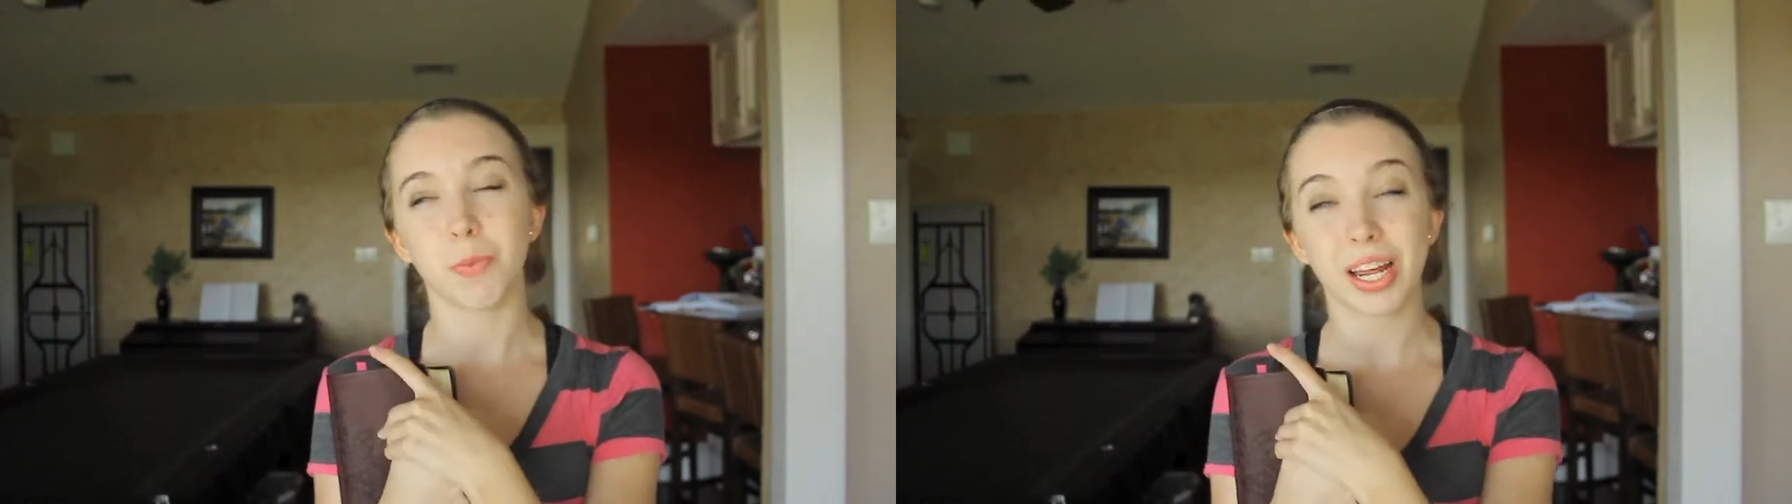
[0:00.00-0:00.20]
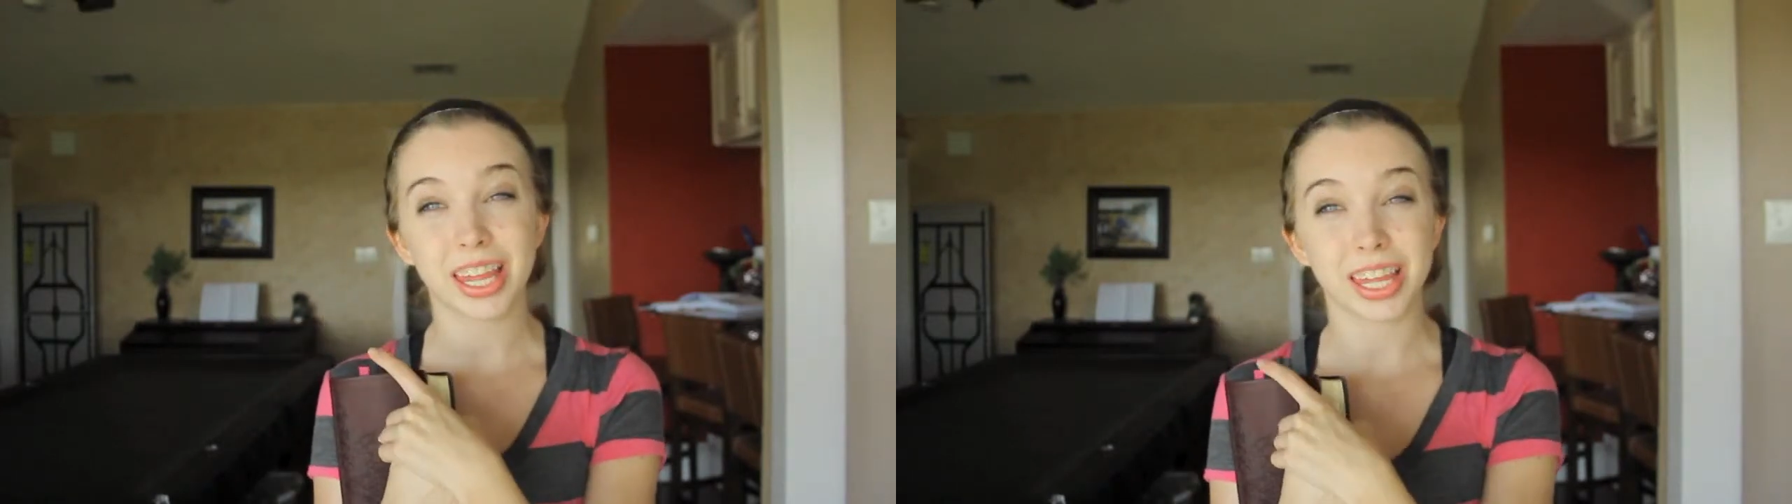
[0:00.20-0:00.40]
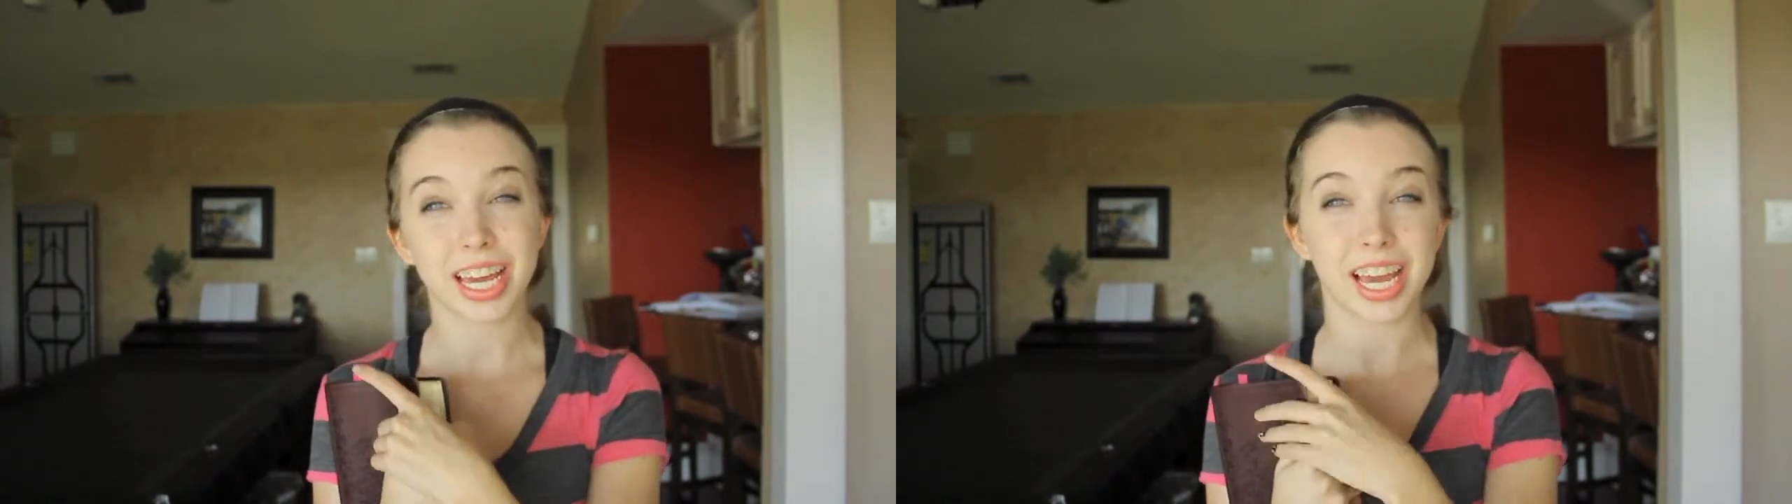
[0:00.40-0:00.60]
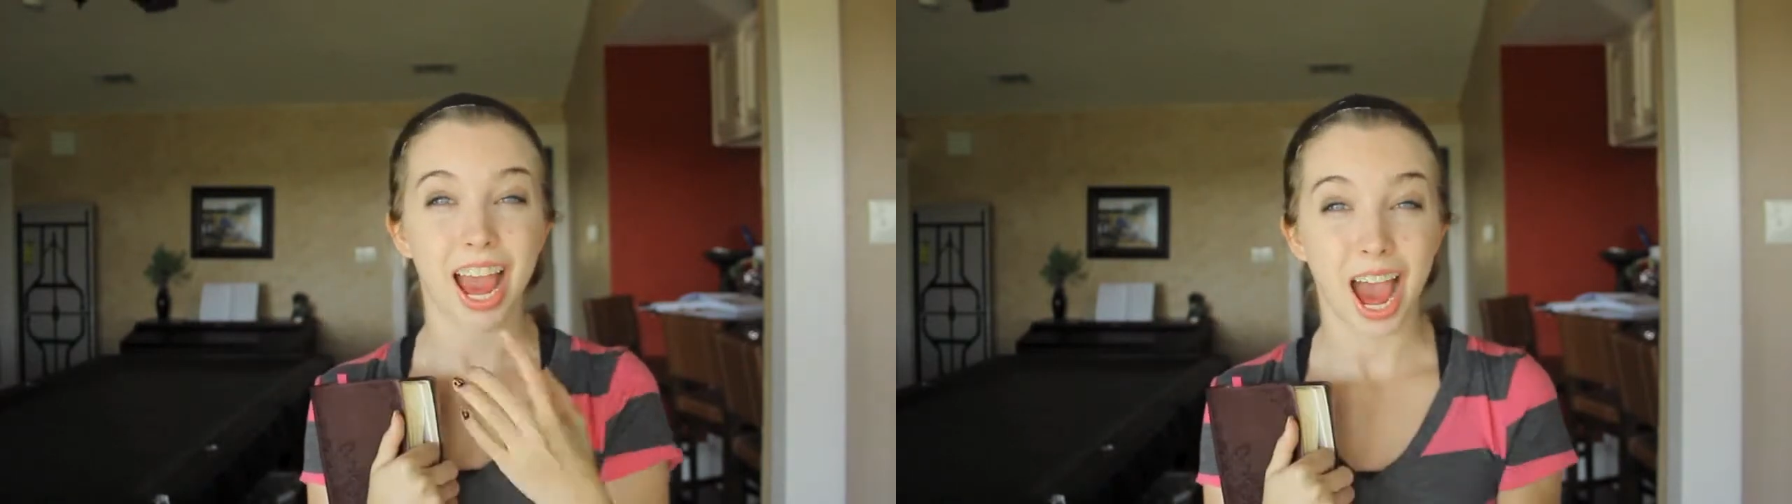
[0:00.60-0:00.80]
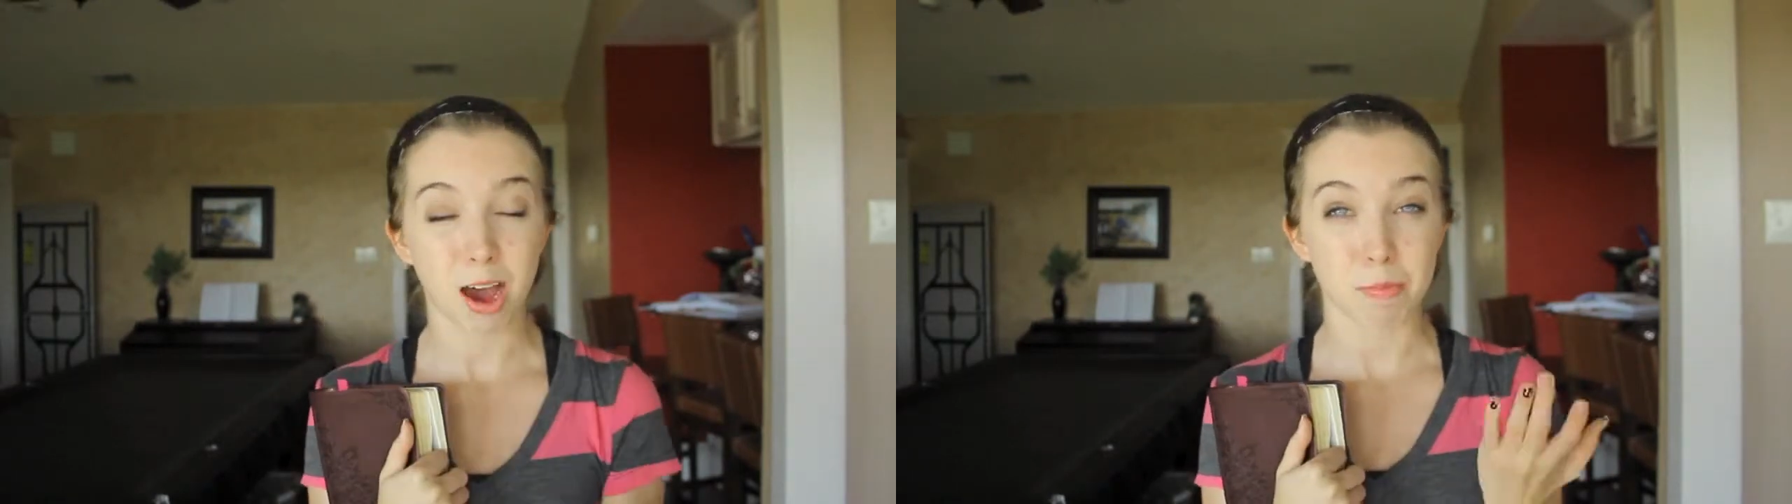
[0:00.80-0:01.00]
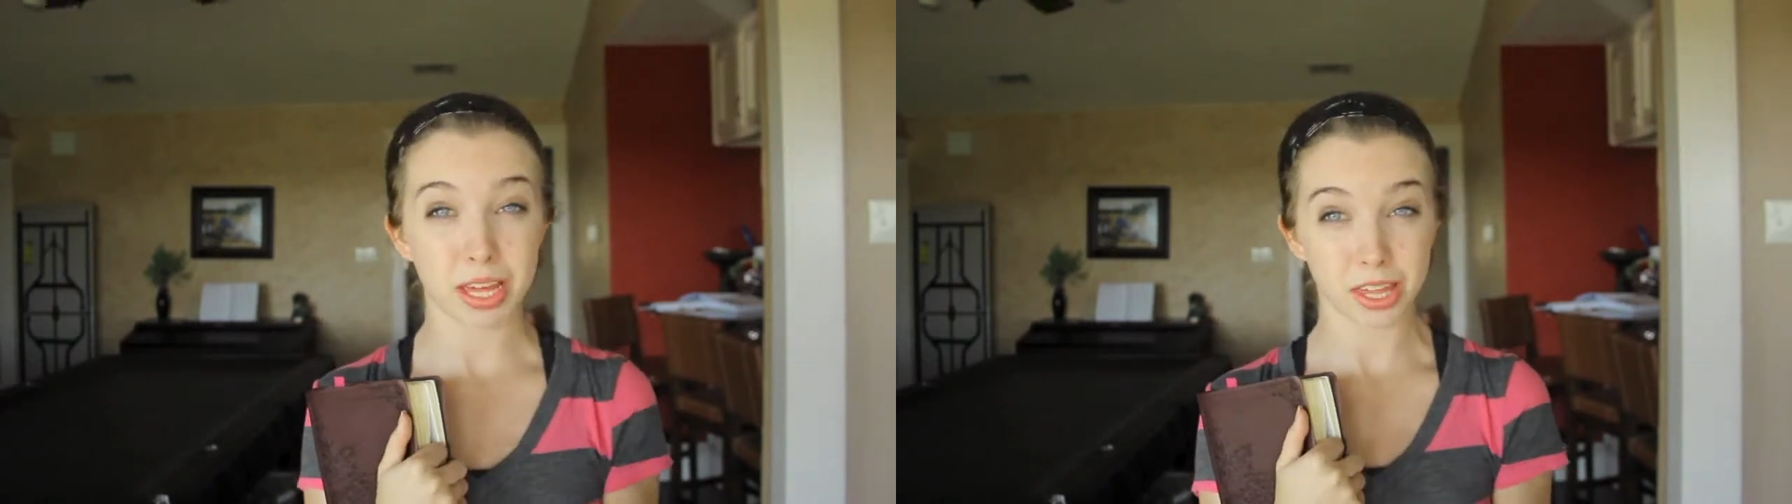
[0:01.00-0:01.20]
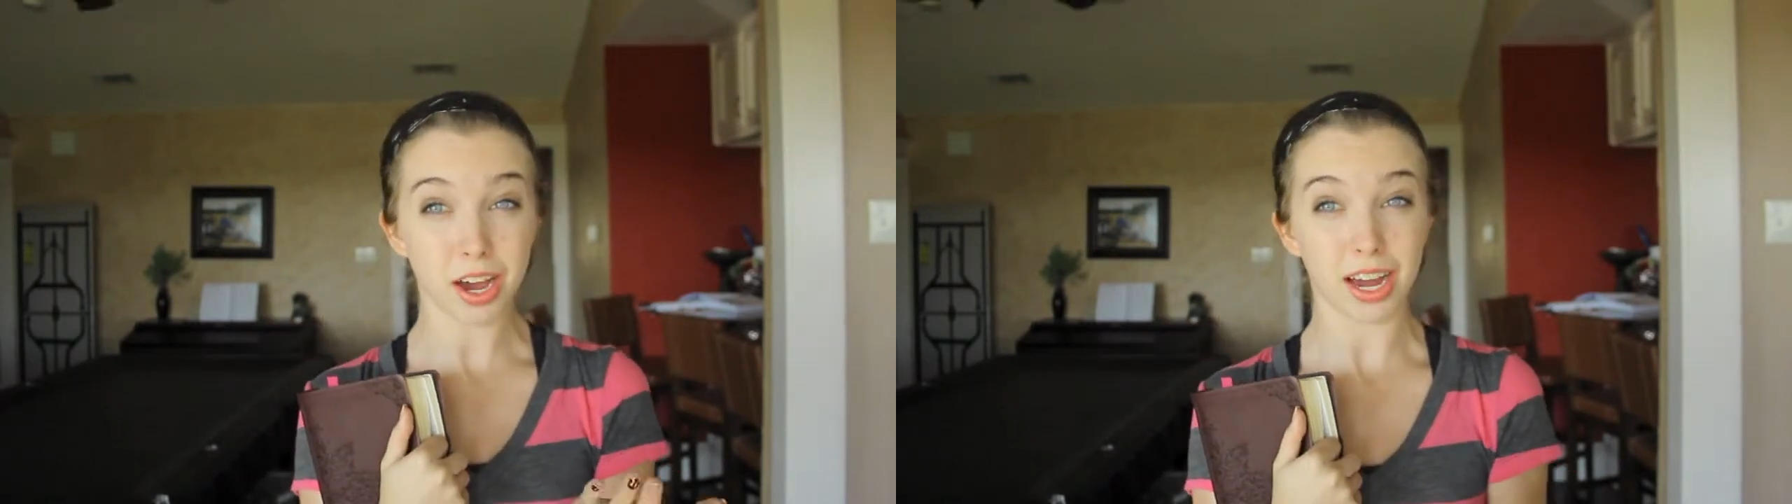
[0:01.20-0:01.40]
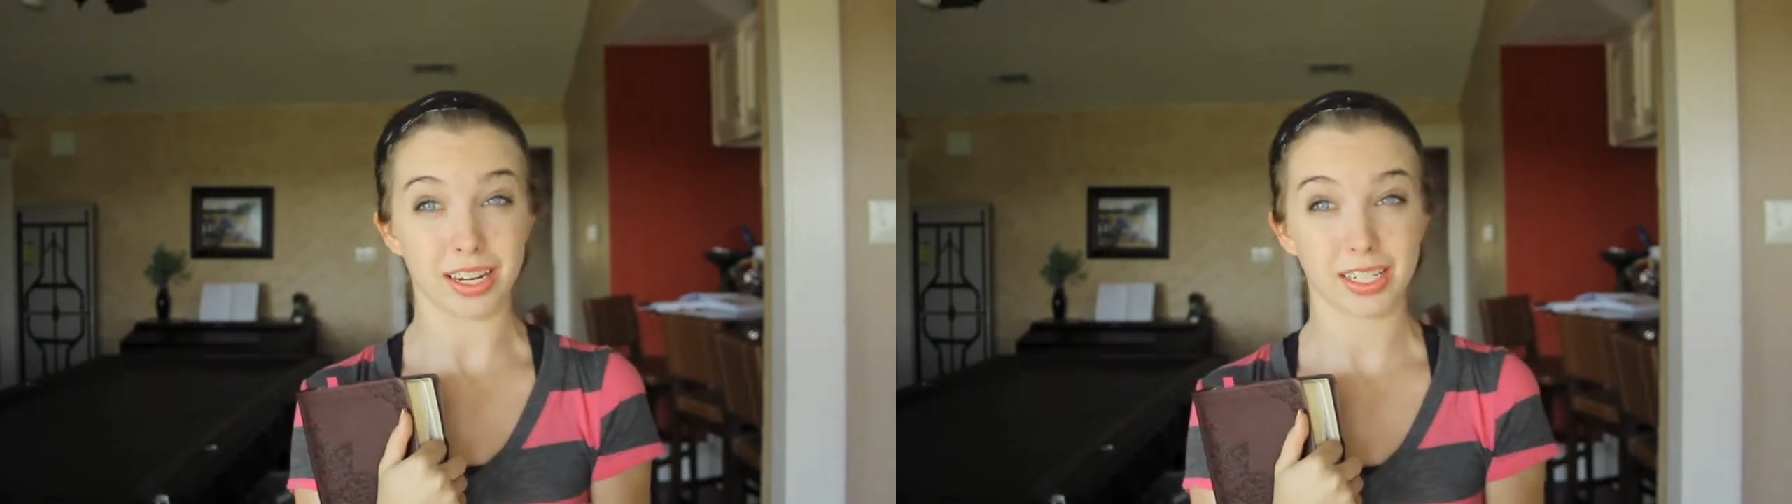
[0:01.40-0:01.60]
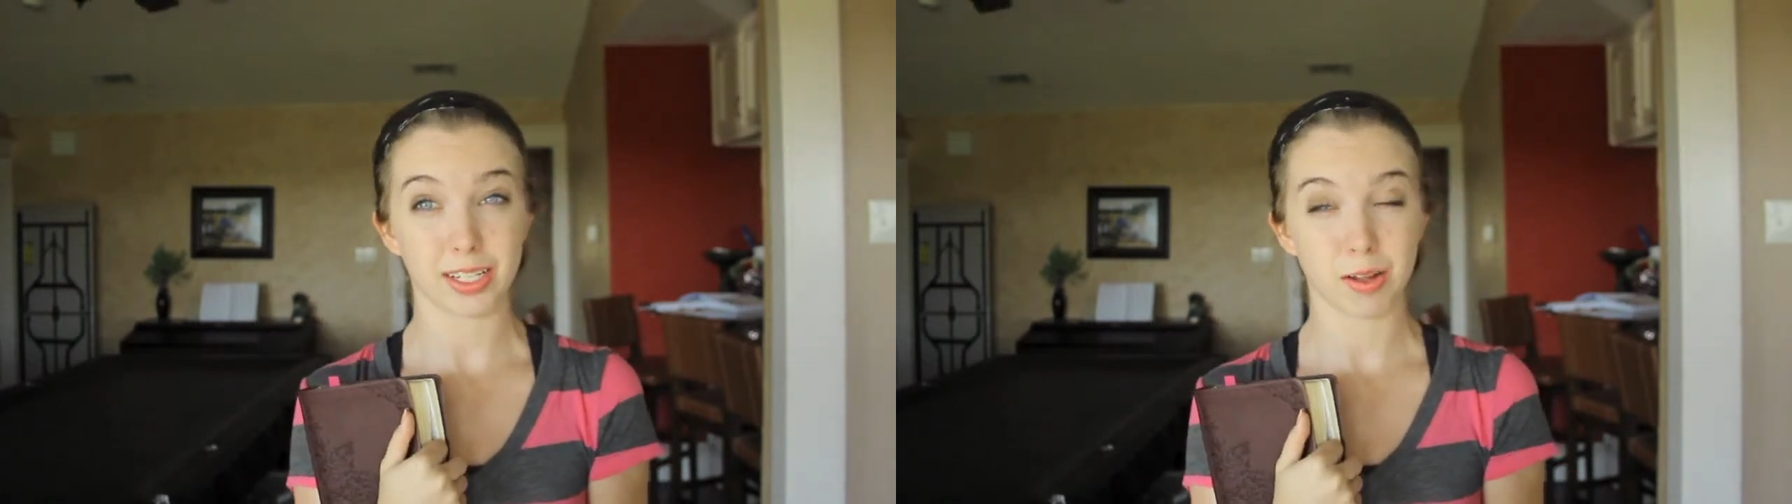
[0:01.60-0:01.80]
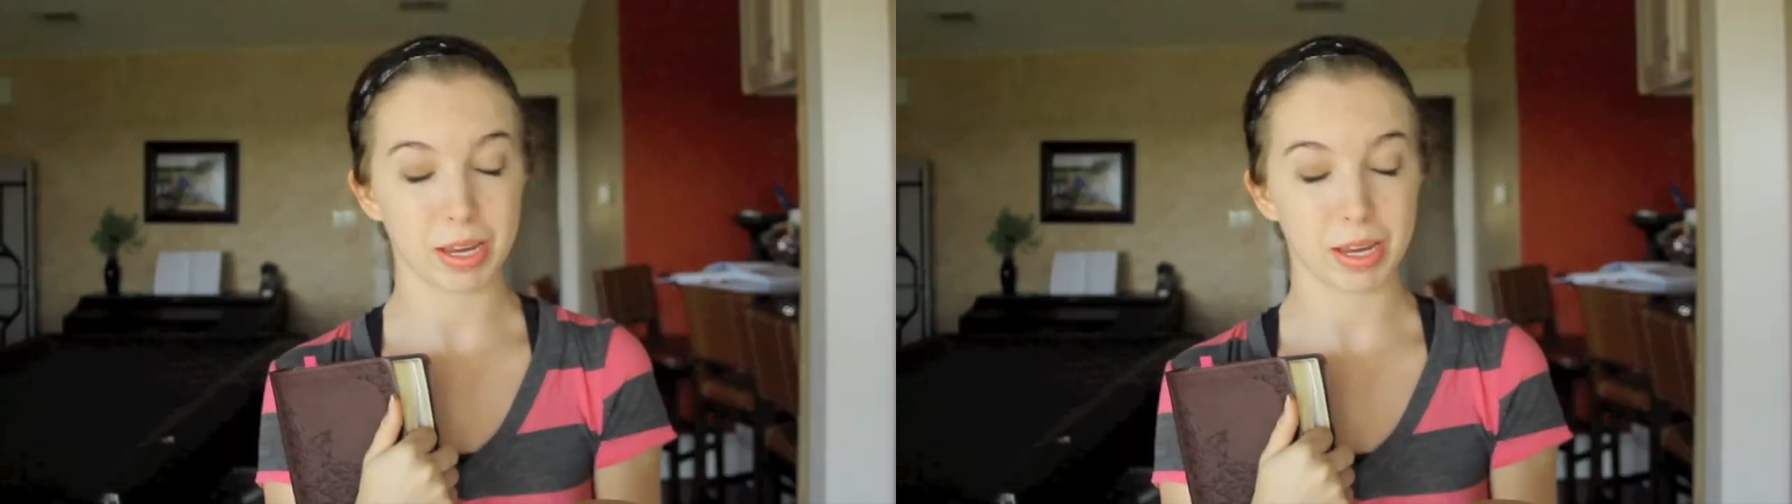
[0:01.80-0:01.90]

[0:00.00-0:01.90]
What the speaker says: we think happy thoughts.